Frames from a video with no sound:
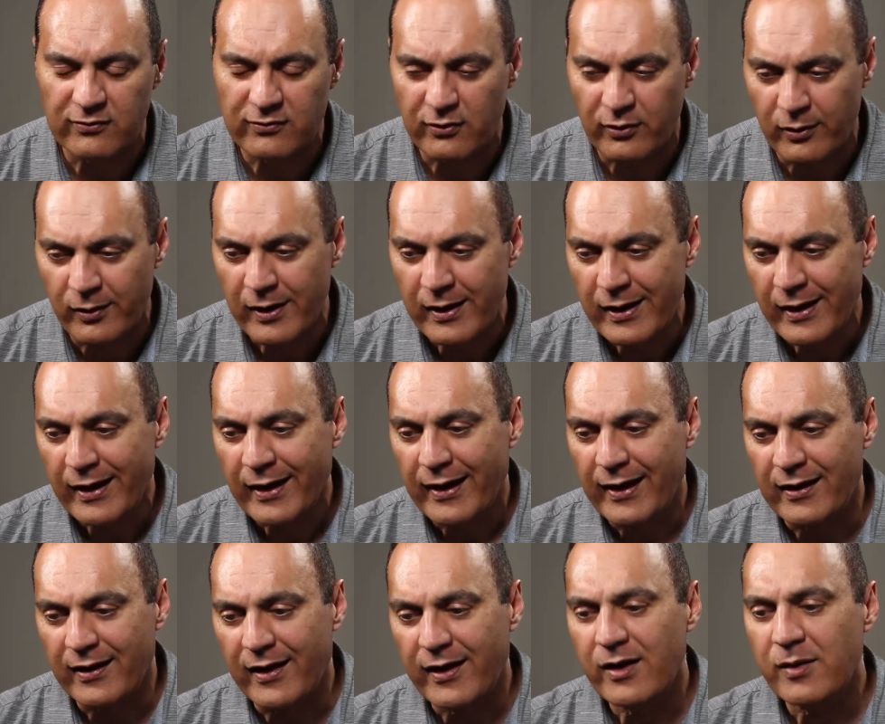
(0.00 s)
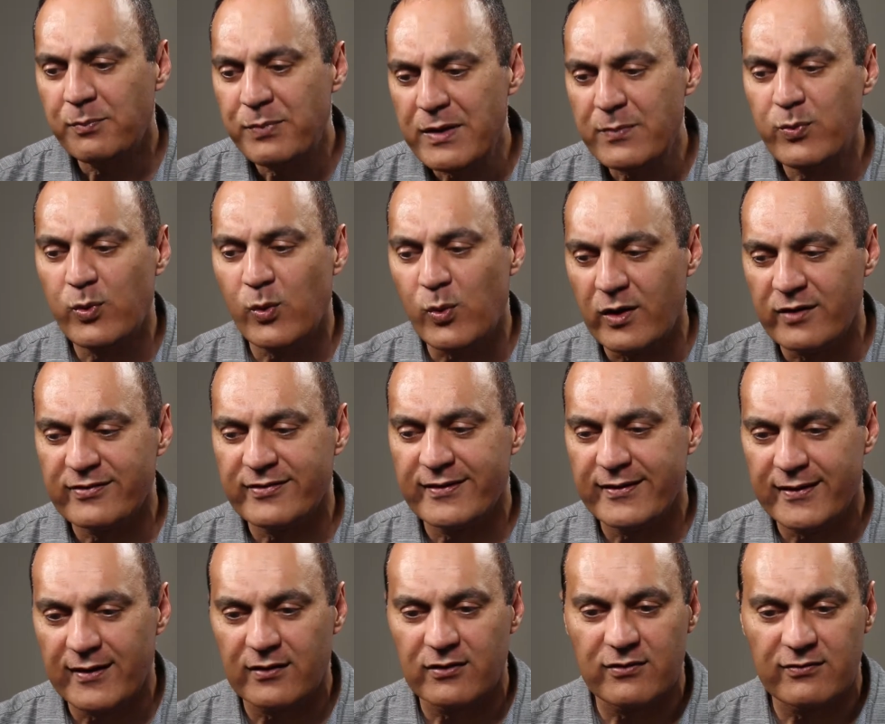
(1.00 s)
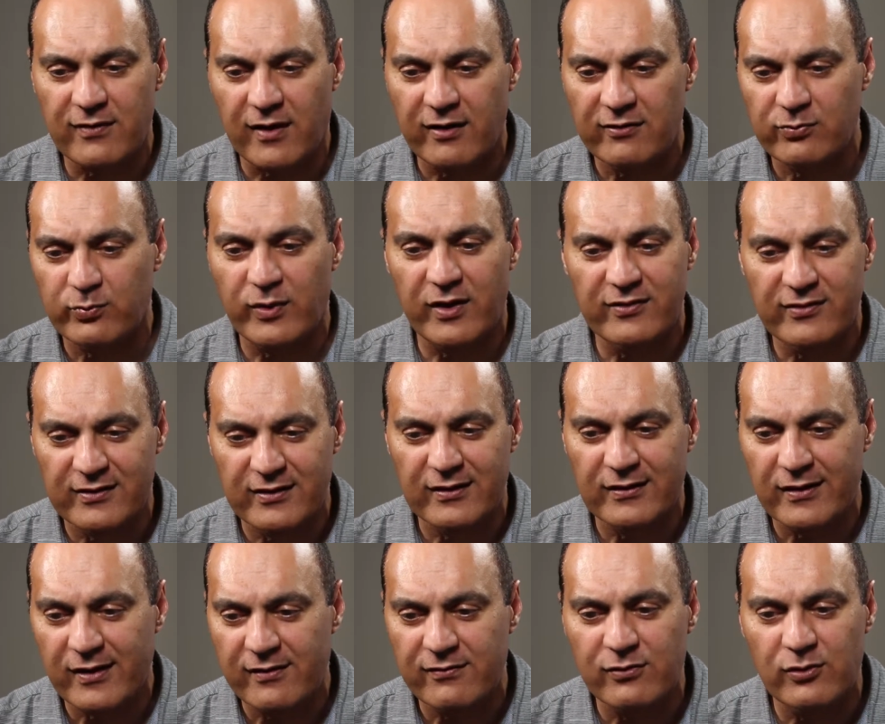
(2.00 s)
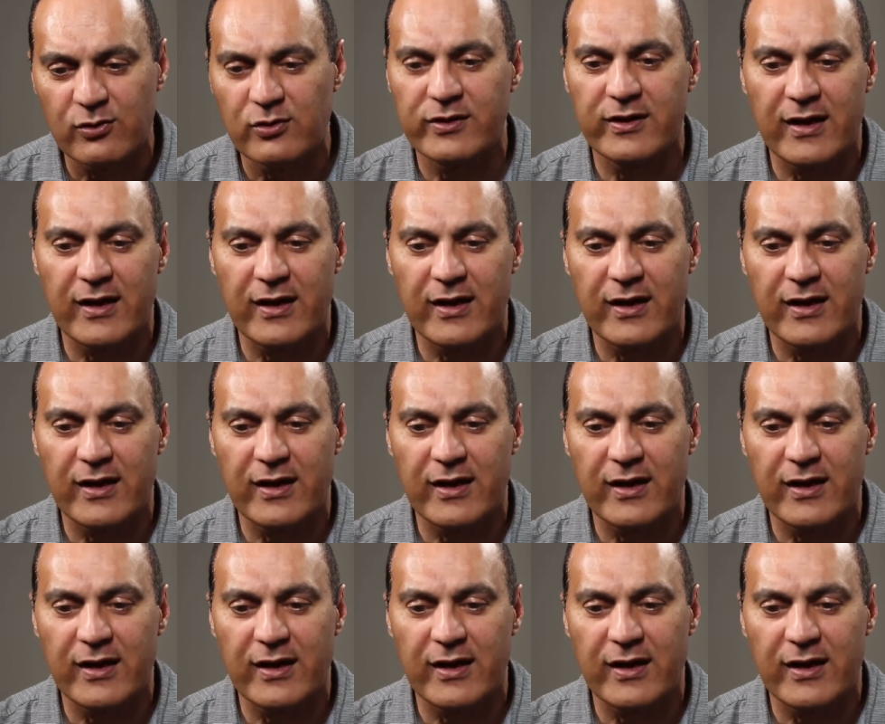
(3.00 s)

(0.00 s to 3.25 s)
So a lot of people, once they get to vice president level,